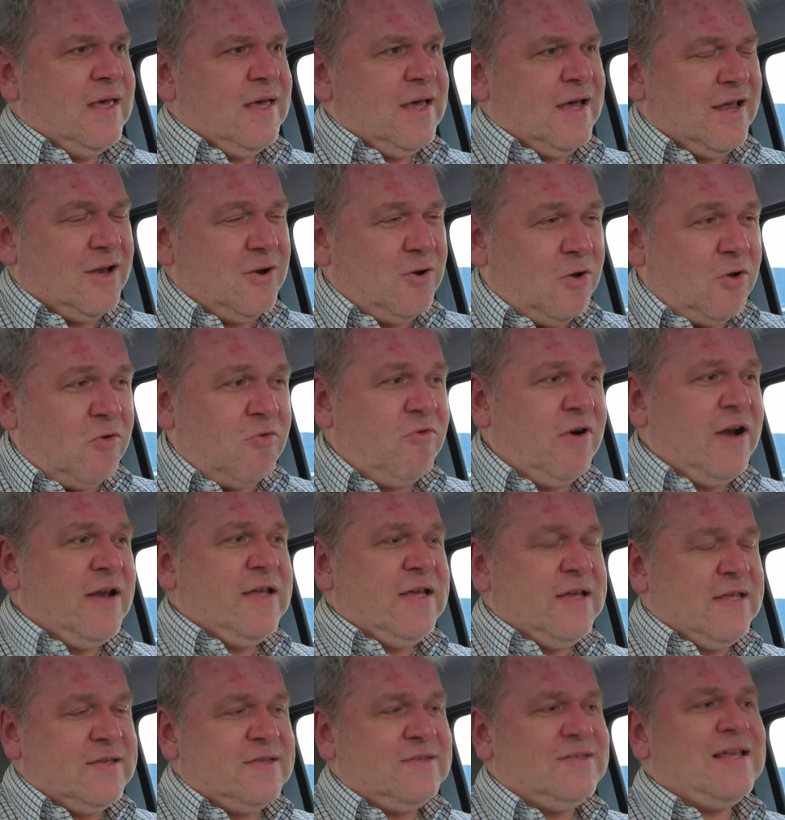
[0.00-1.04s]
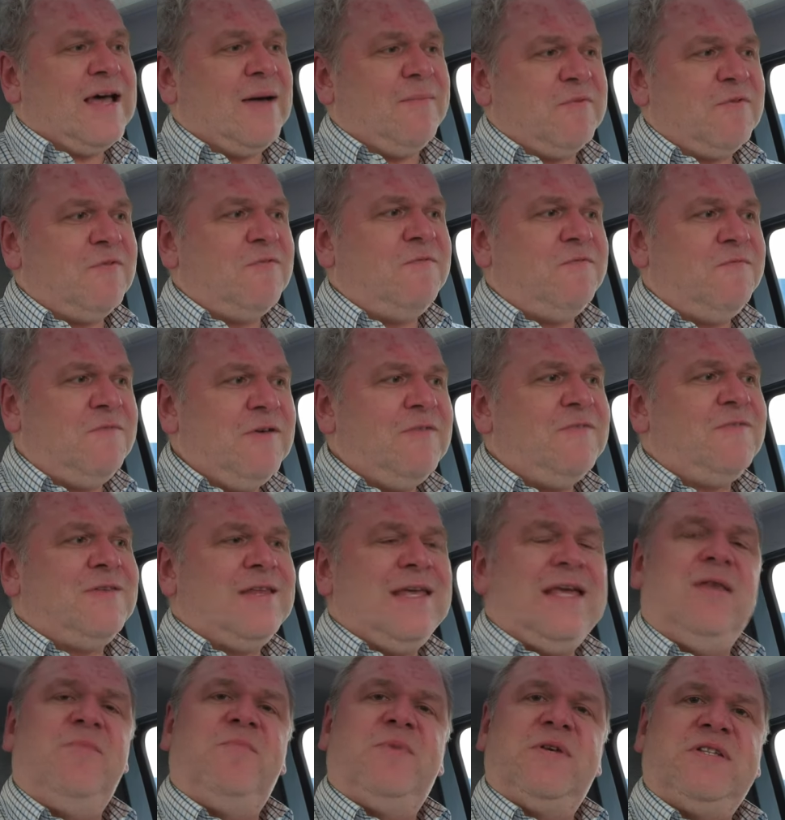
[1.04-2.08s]
And already it zapped
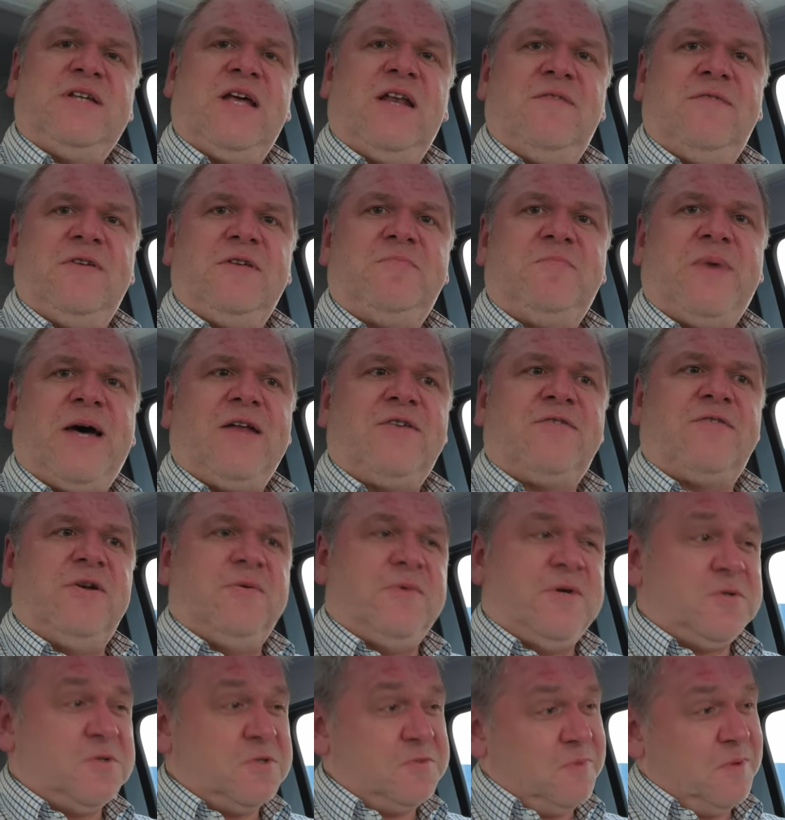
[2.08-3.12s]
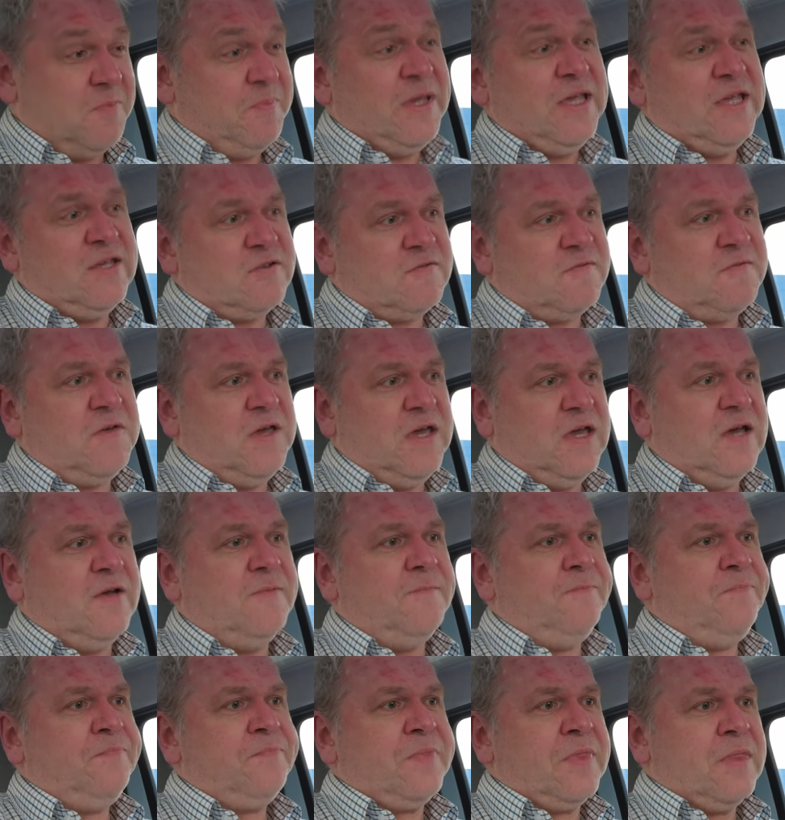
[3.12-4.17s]
15% of its battery, which was my biggest fear
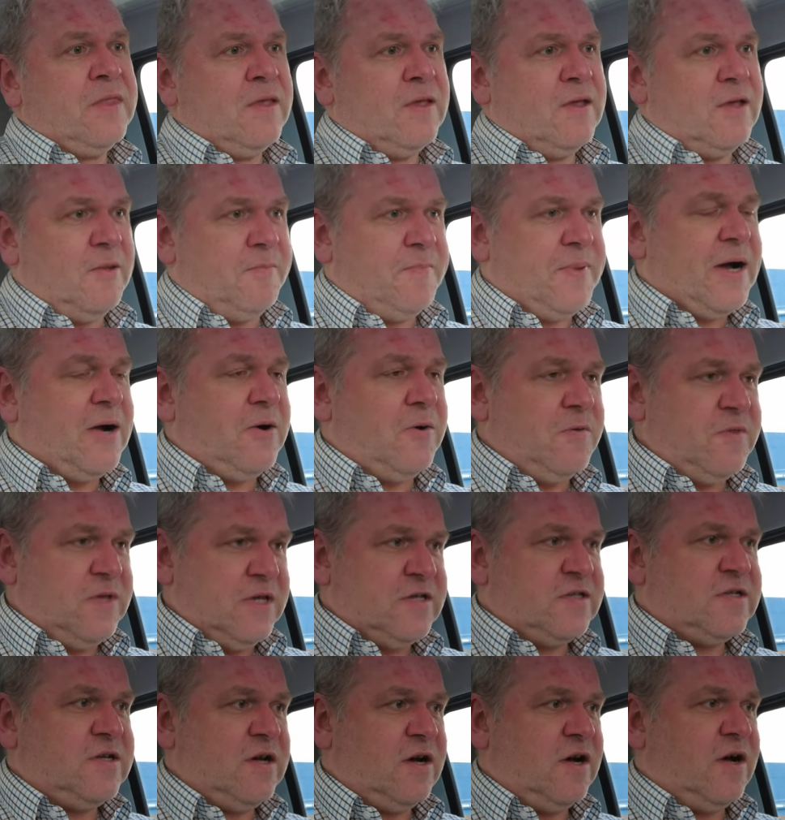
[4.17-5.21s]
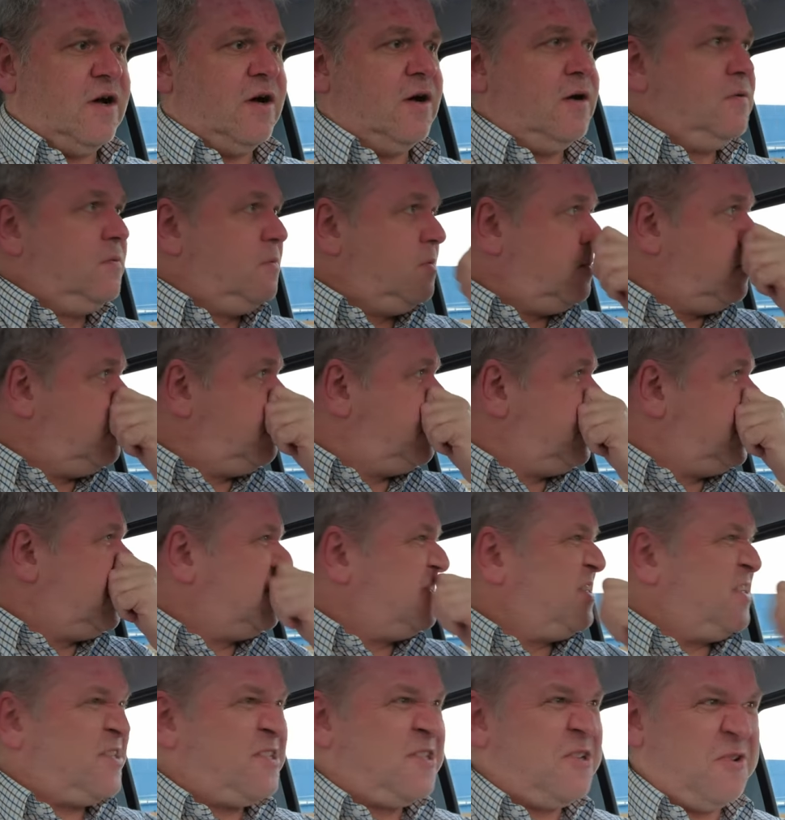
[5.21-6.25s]
about this car.
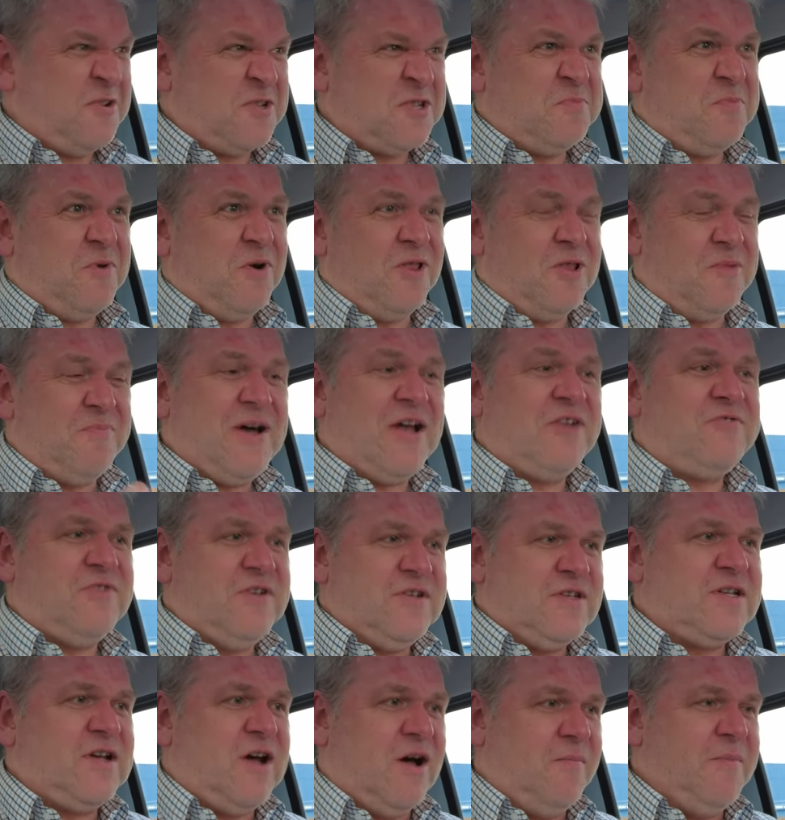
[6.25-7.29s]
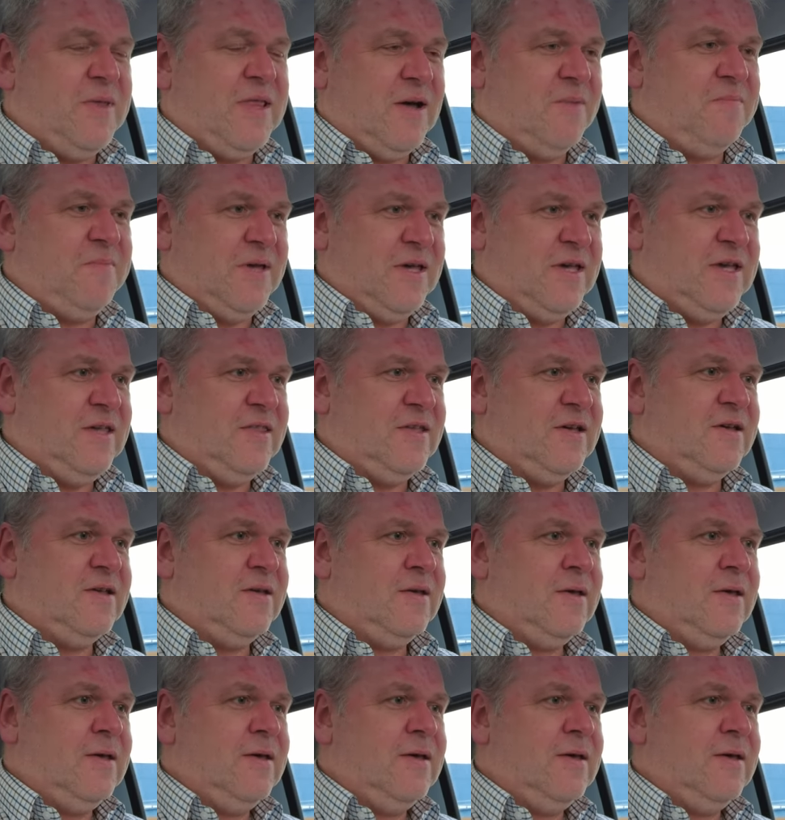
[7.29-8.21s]
Because it's so small, the batteries can't be that big either.